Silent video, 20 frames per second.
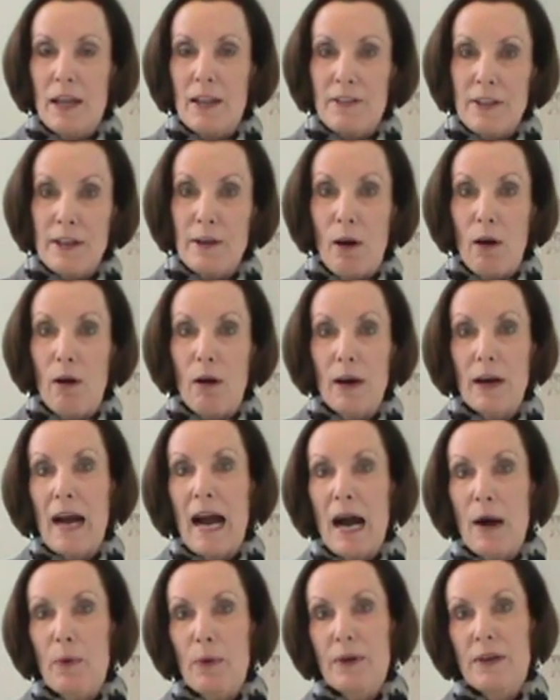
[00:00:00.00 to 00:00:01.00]
They are
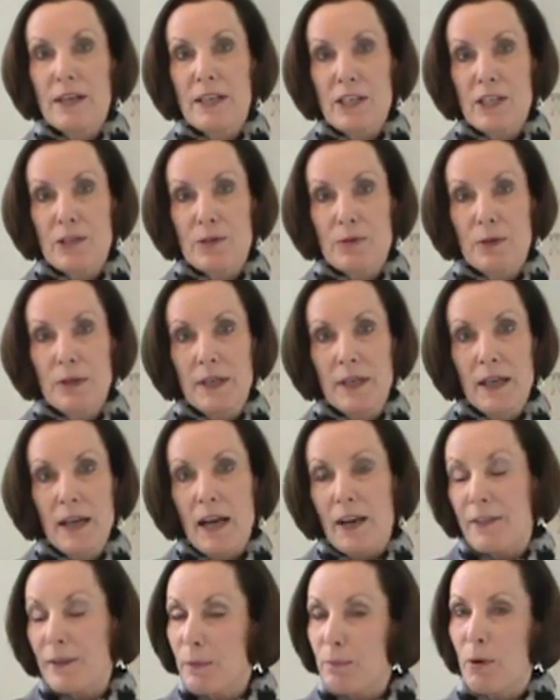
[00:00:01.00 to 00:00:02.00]
our history.
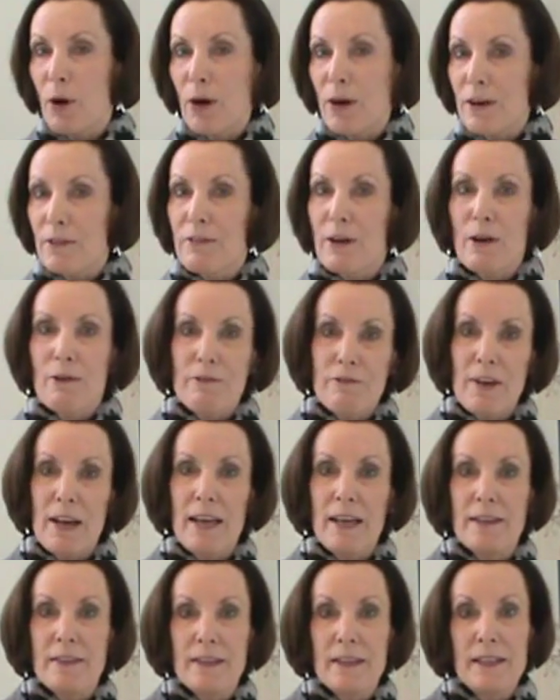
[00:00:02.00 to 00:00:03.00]
They're part of our
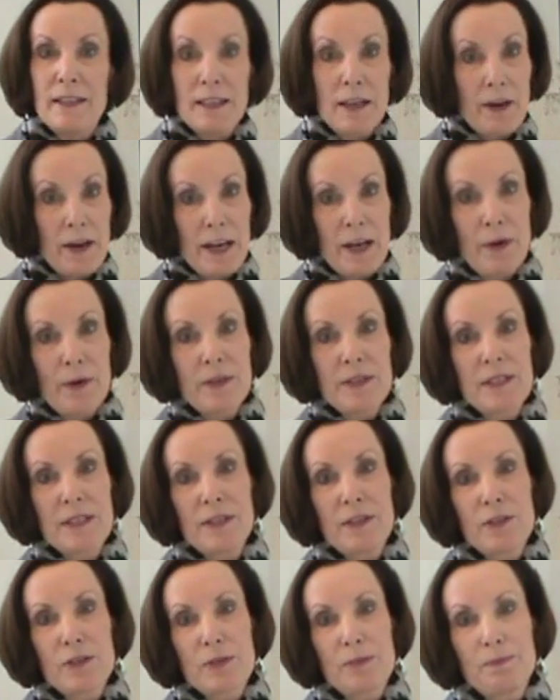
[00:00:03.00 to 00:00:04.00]
faith and our
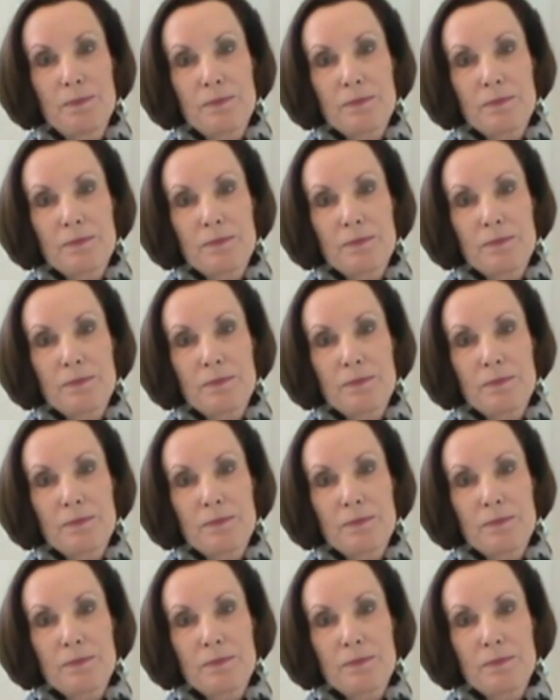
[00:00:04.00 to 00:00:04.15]
heritage.